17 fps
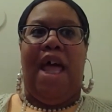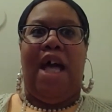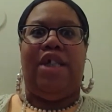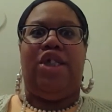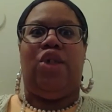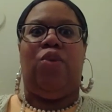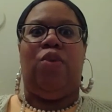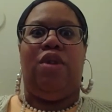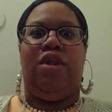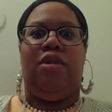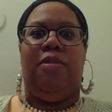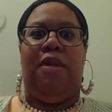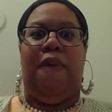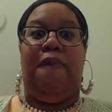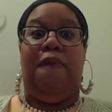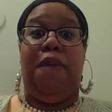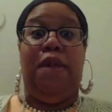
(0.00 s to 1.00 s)
just want to
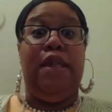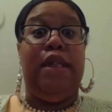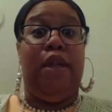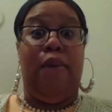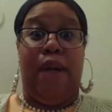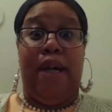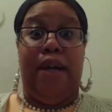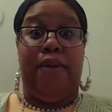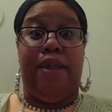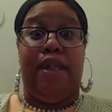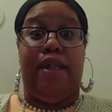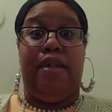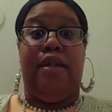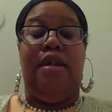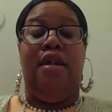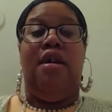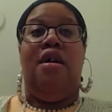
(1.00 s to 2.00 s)
be fully grounded
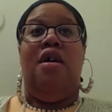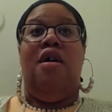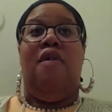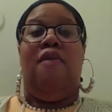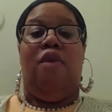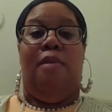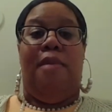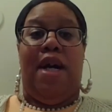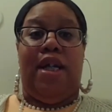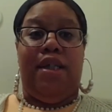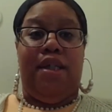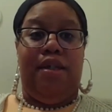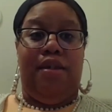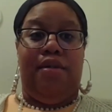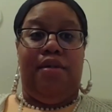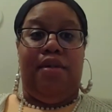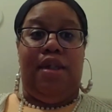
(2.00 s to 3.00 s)
for my
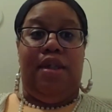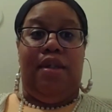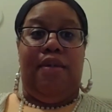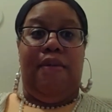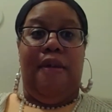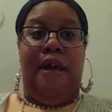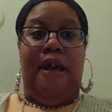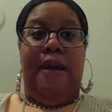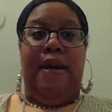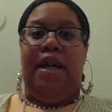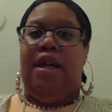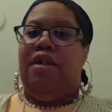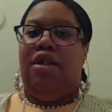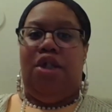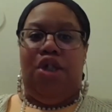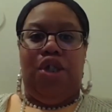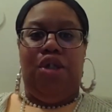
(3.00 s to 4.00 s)
children and
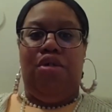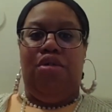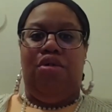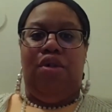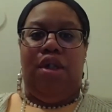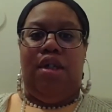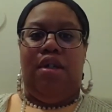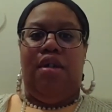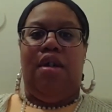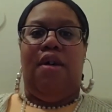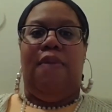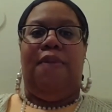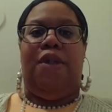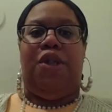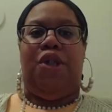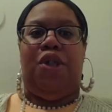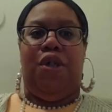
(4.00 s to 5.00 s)
the children of
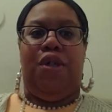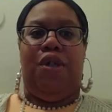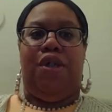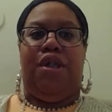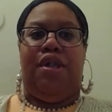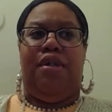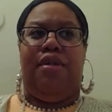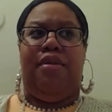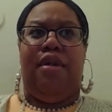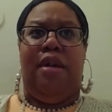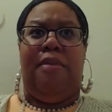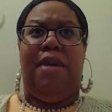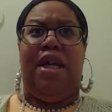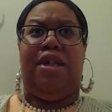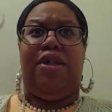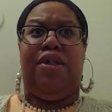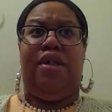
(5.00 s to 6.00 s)
the church. I'm
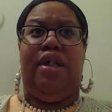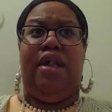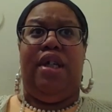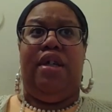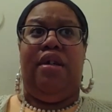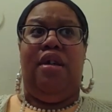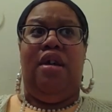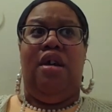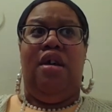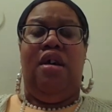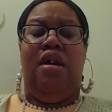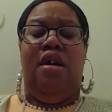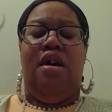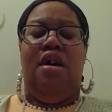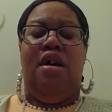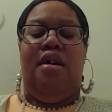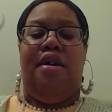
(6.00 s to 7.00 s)
actually
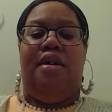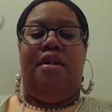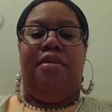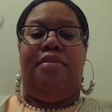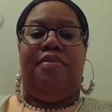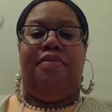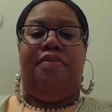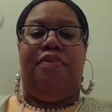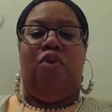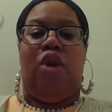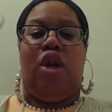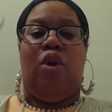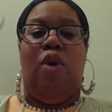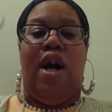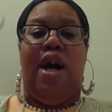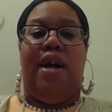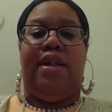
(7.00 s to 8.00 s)

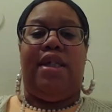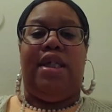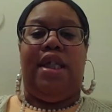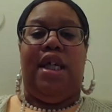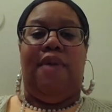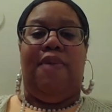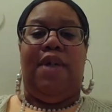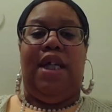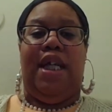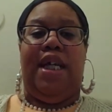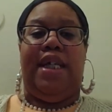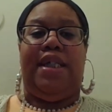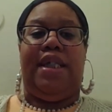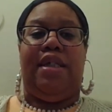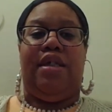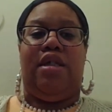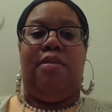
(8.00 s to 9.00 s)
required to give a
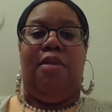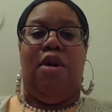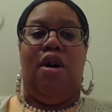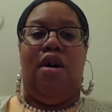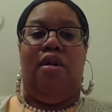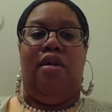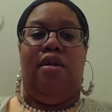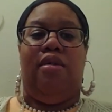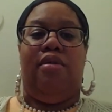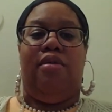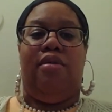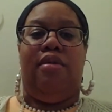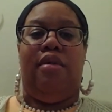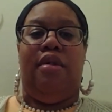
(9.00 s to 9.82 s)
lesson tomorrow.